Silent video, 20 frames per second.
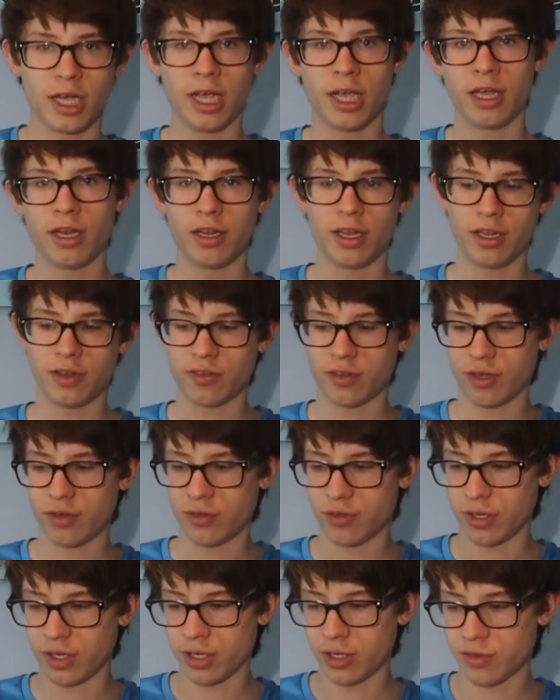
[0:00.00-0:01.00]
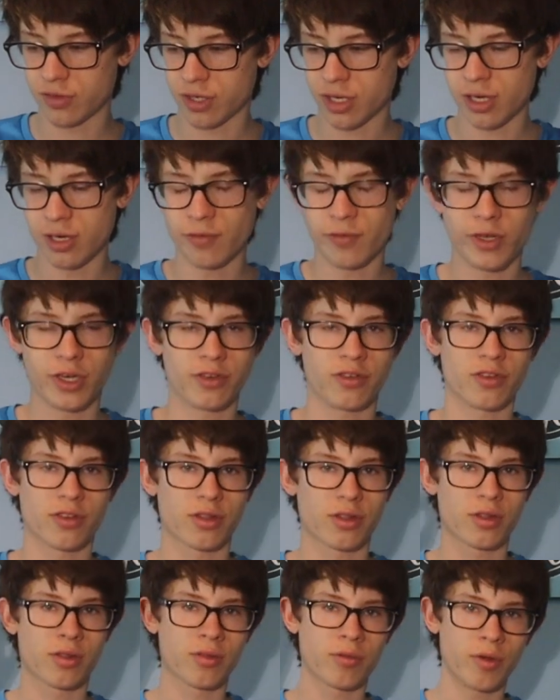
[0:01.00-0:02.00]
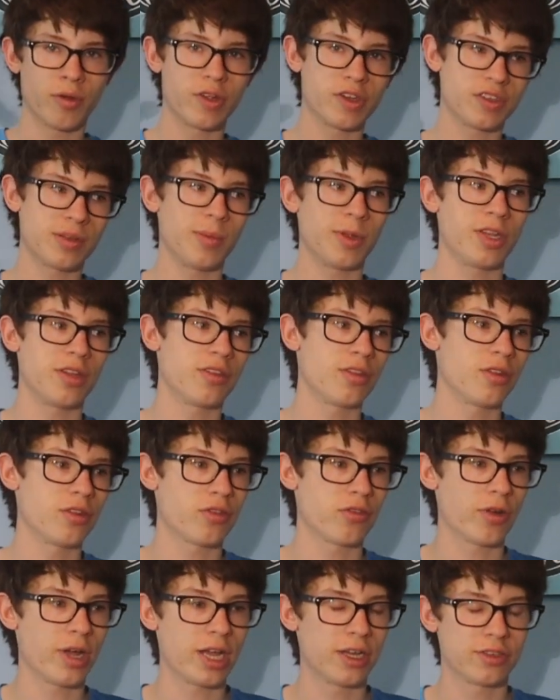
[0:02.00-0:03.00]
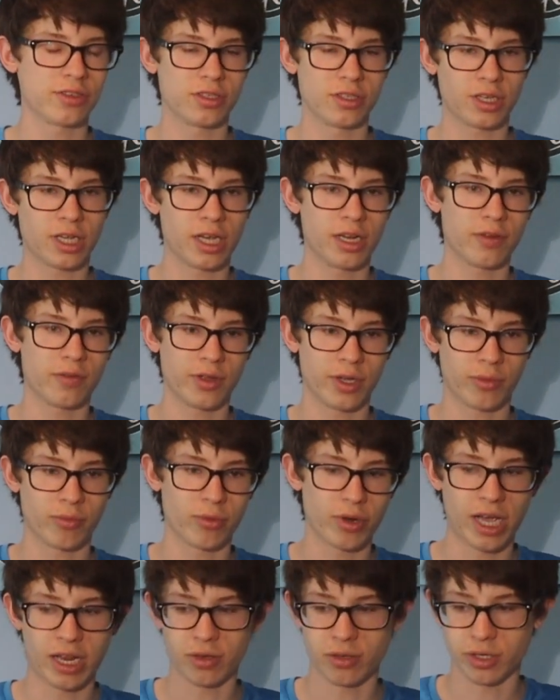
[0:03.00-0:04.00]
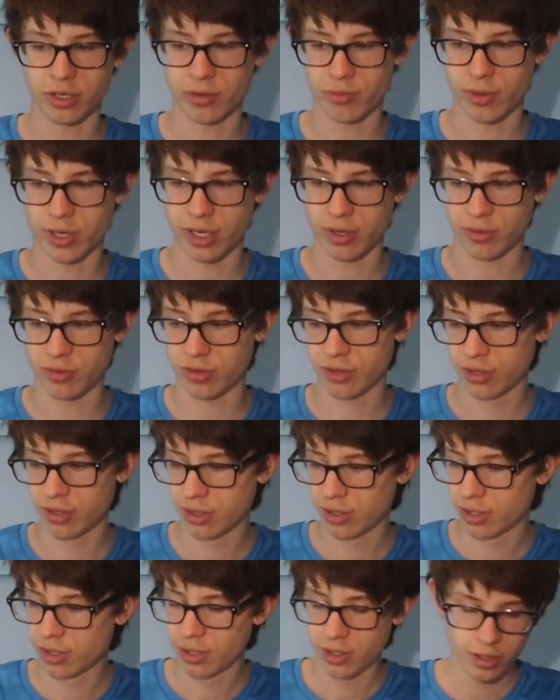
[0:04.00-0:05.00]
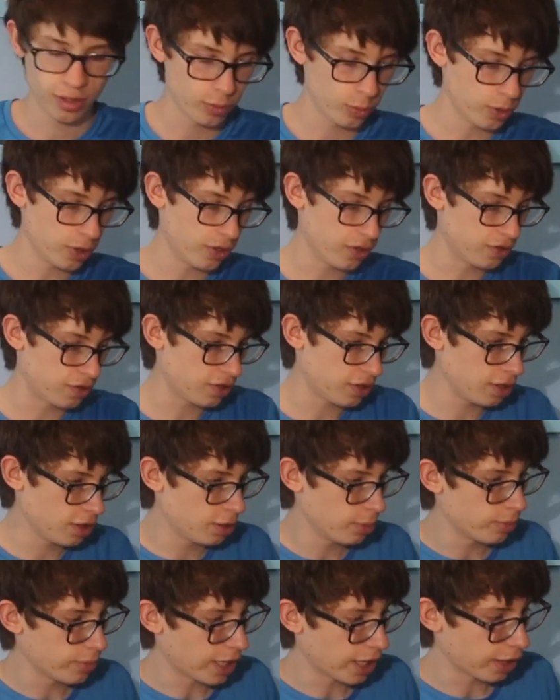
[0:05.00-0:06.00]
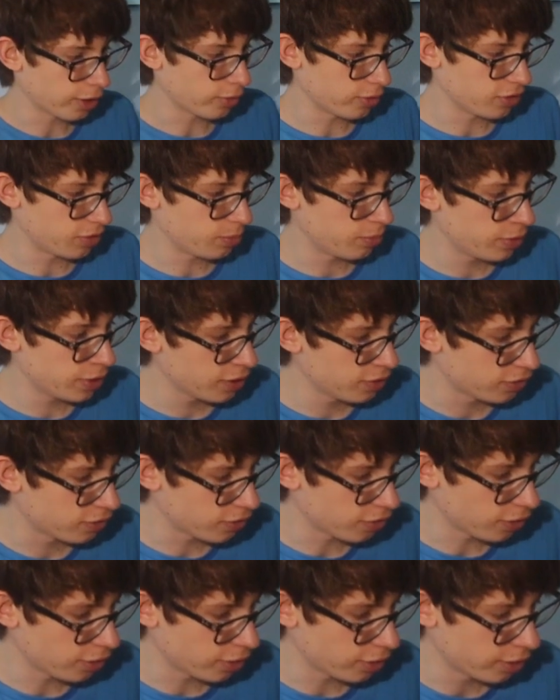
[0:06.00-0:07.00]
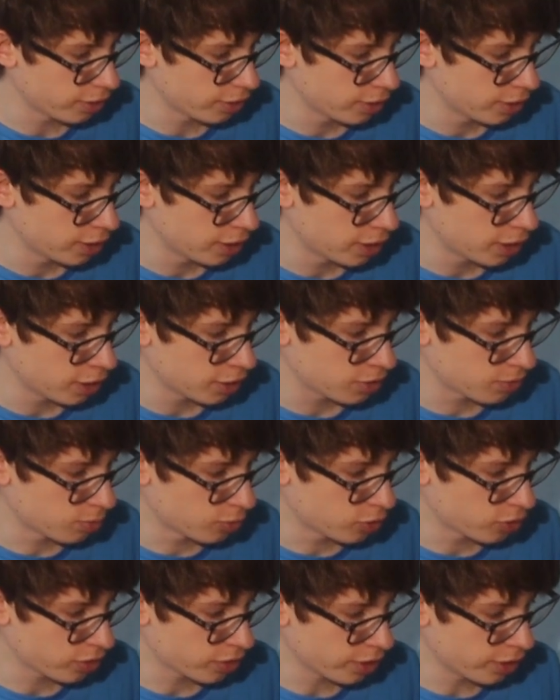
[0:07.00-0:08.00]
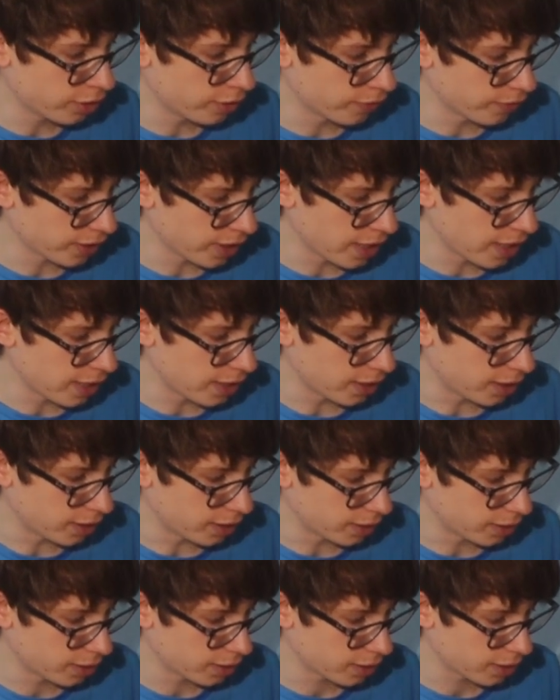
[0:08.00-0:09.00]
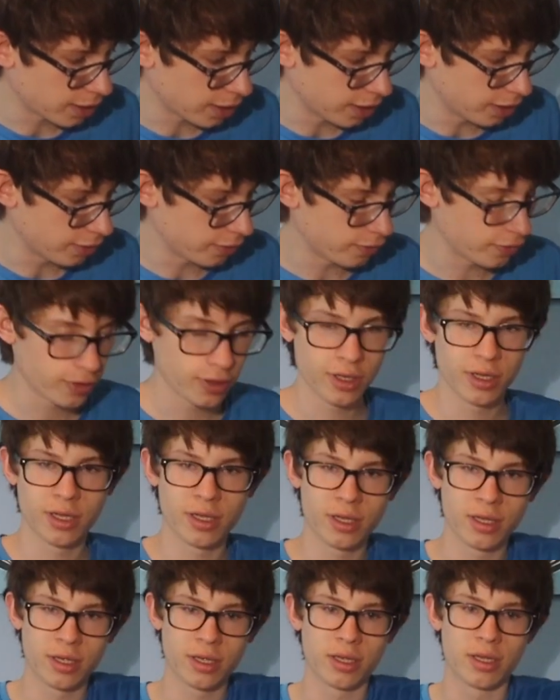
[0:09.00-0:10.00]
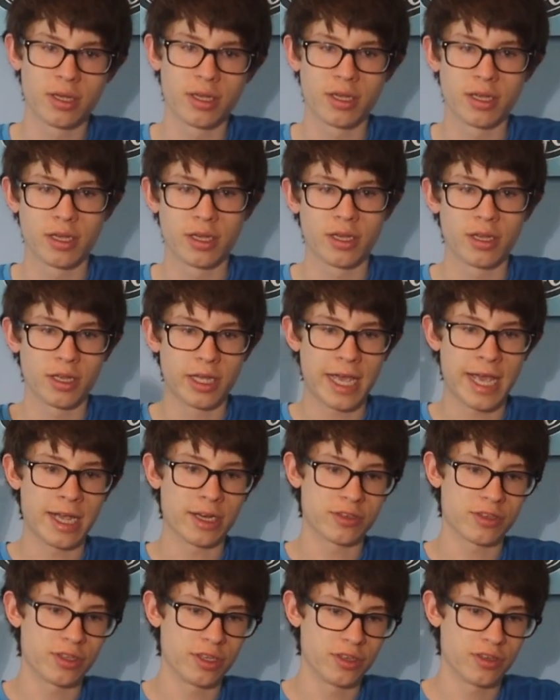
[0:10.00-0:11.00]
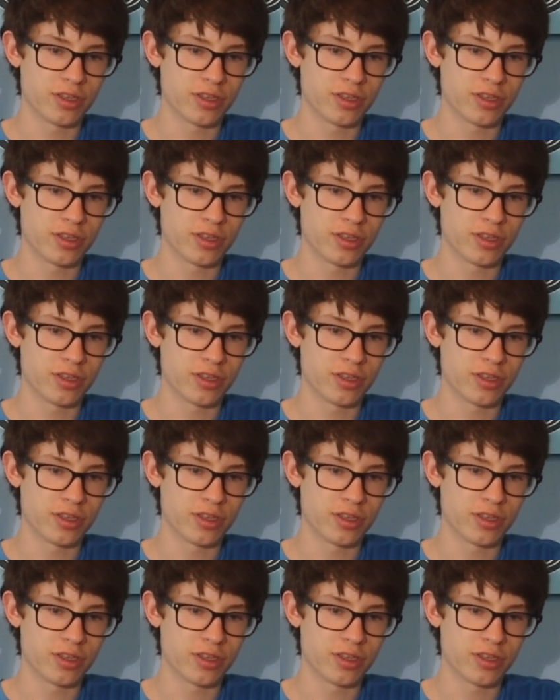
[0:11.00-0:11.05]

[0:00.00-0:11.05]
And that sounds like, it's kind of like just throwing something into the trash and it kind of like rattling around. Whereas in macOS Big Sur, it's more of a kind of actually